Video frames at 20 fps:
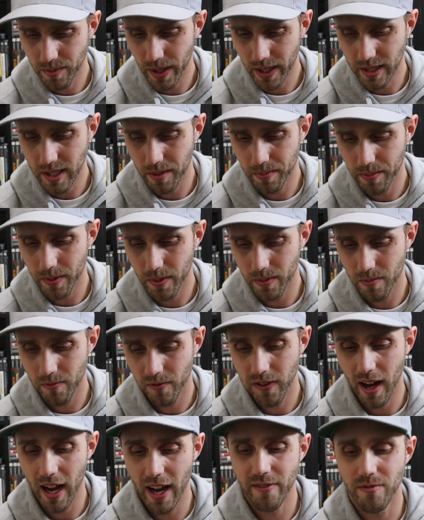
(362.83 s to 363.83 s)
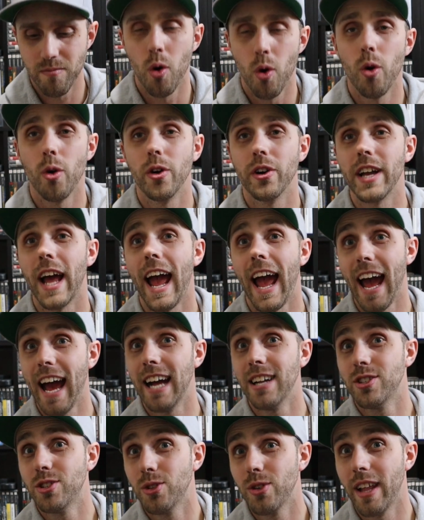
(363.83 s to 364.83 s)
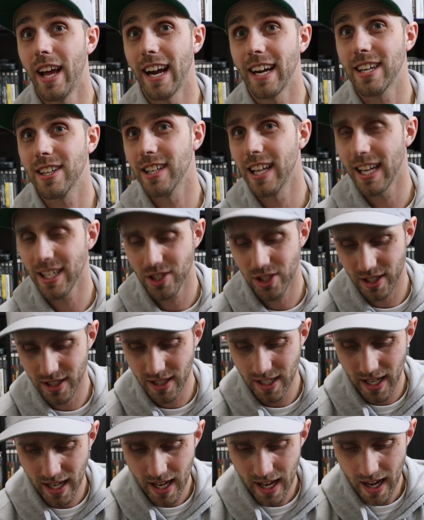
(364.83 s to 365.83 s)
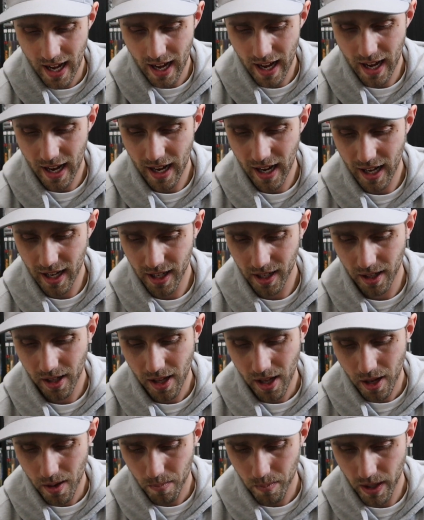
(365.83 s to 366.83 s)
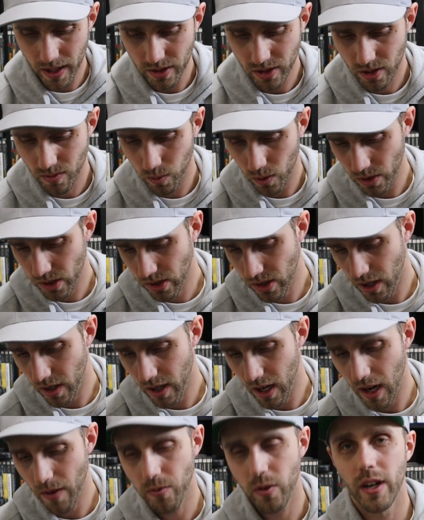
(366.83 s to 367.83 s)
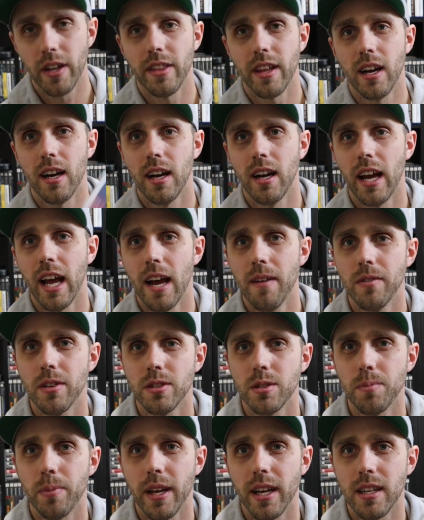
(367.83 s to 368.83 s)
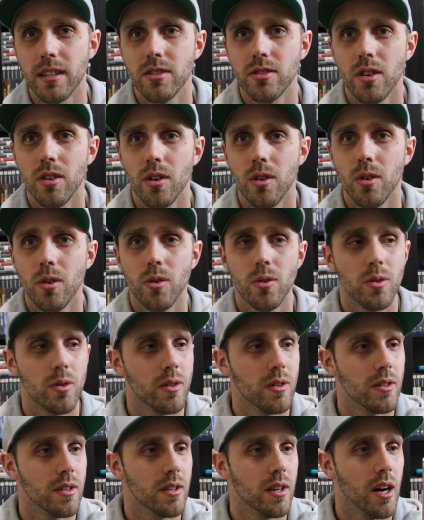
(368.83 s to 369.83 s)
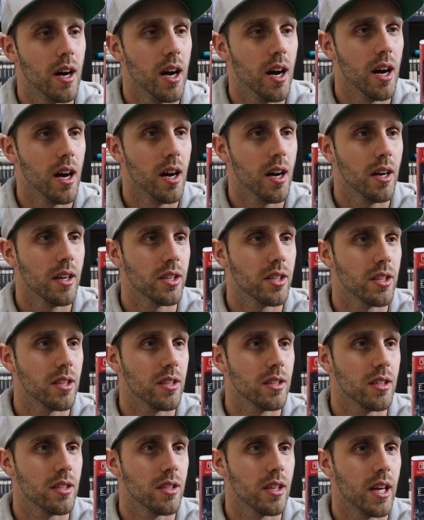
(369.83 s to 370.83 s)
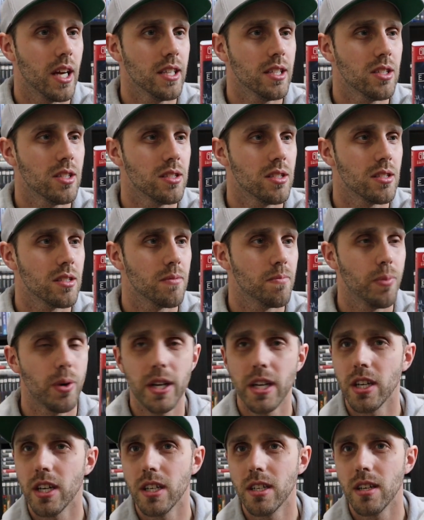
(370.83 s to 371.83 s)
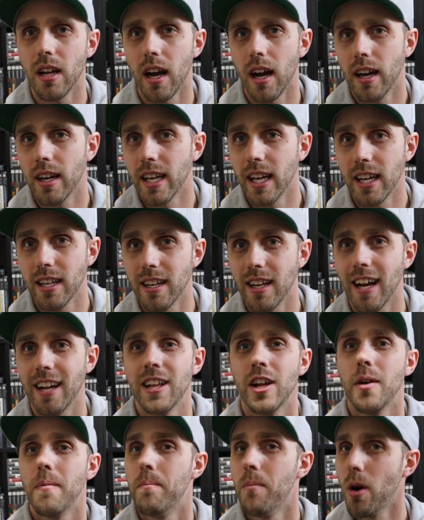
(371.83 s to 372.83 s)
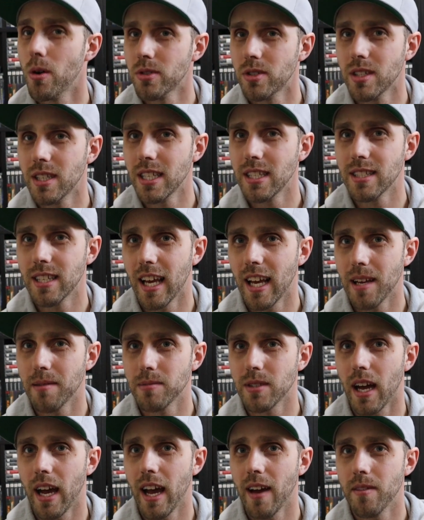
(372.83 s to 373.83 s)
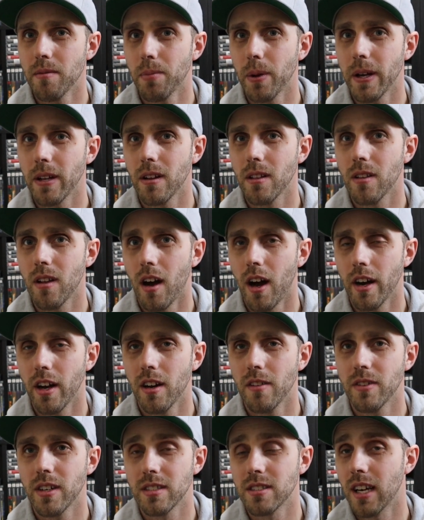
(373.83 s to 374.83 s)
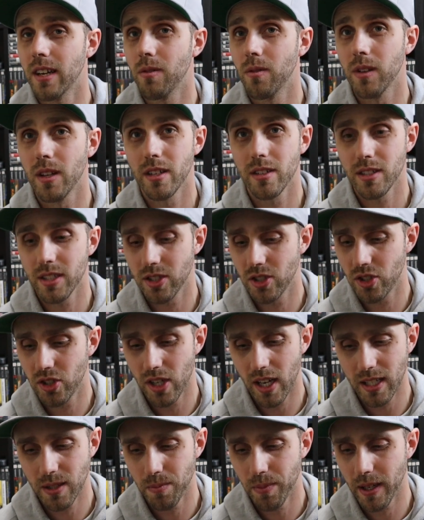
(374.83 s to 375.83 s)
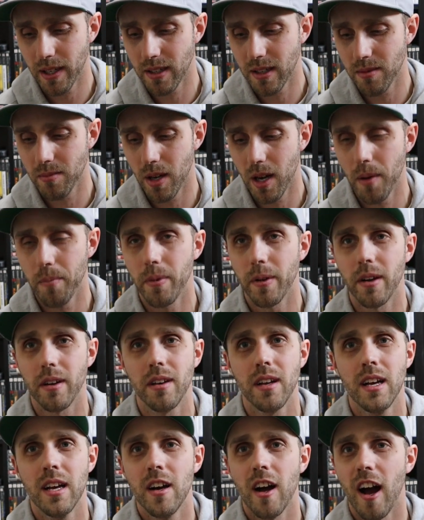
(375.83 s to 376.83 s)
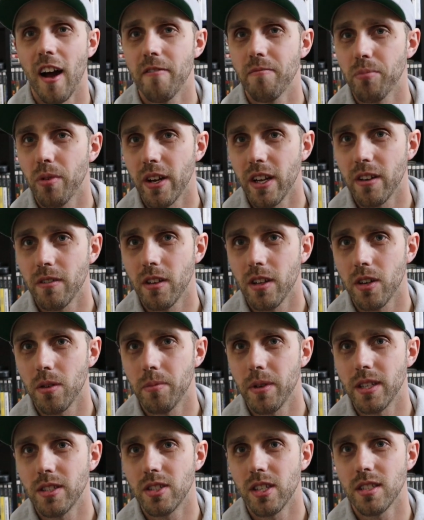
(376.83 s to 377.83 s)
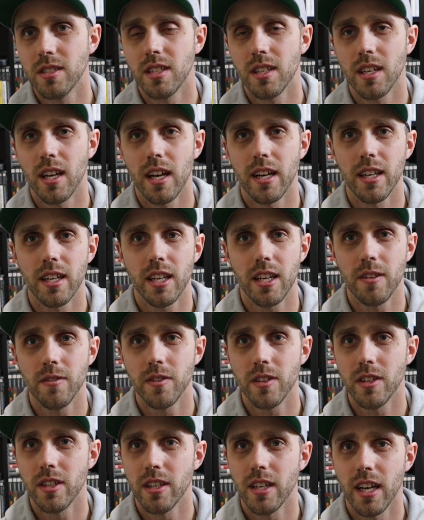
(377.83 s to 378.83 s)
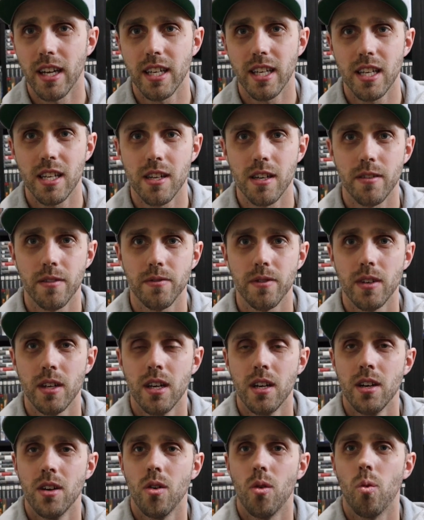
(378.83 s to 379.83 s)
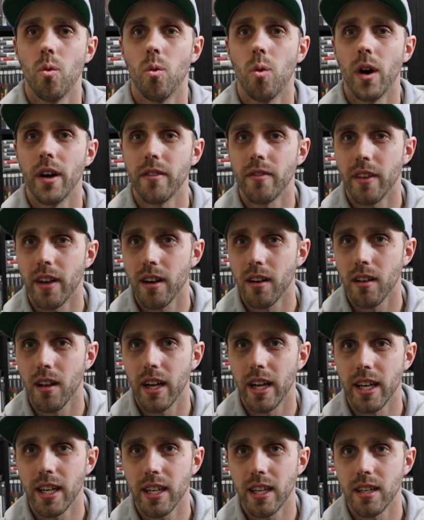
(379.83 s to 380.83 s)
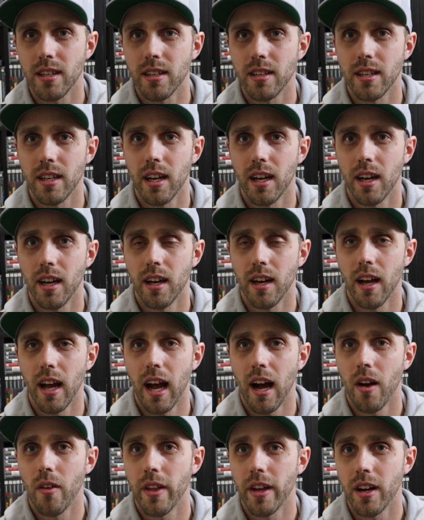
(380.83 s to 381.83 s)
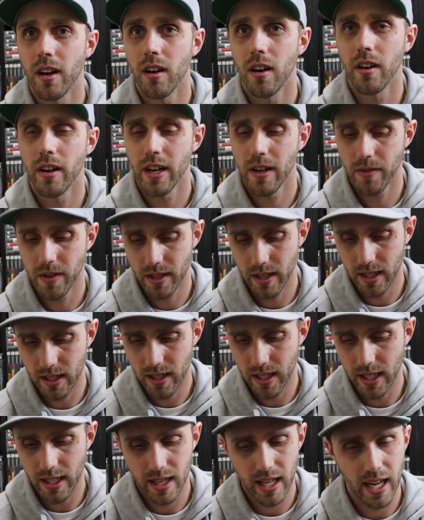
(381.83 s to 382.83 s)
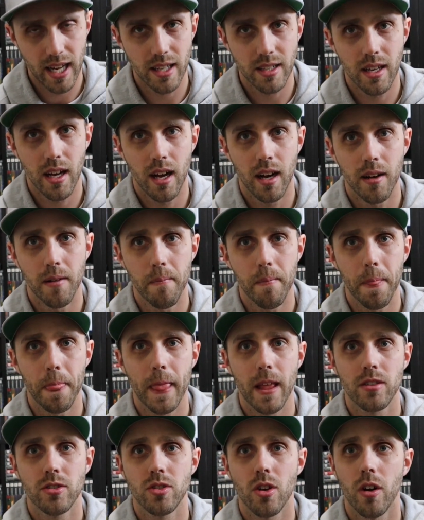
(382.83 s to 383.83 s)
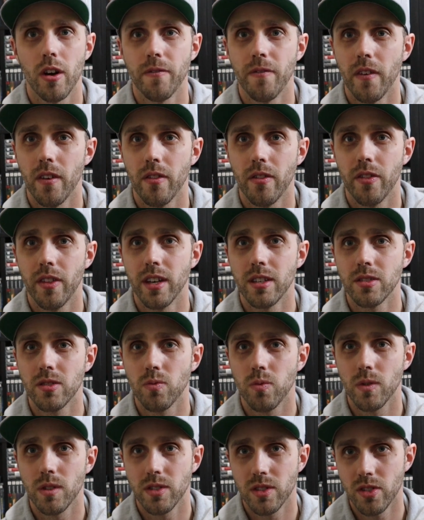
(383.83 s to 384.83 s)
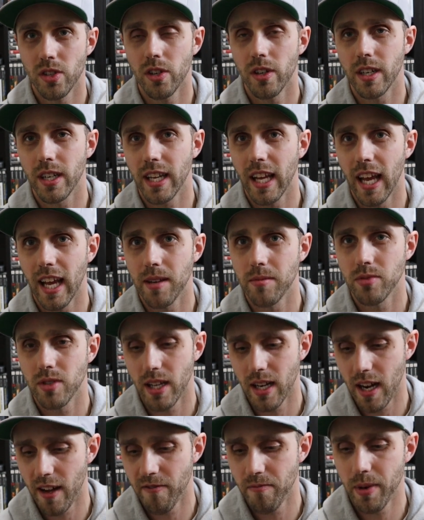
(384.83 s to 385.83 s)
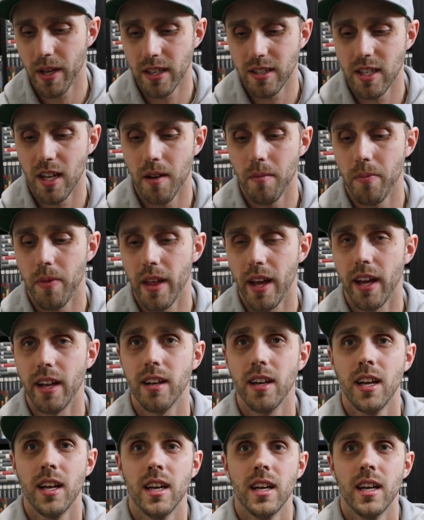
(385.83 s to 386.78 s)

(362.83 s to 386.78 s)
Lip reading: picked up 5 more to add to that collection. But we'll start off with Everspace. So it's pretty good. Again, most of these games I haven't played a lot of because I've literally just picked them up, and I've played a little bit just to kind of give you an idea of what they're like and how they are and everything like that. So if there's certain games that I've picked up that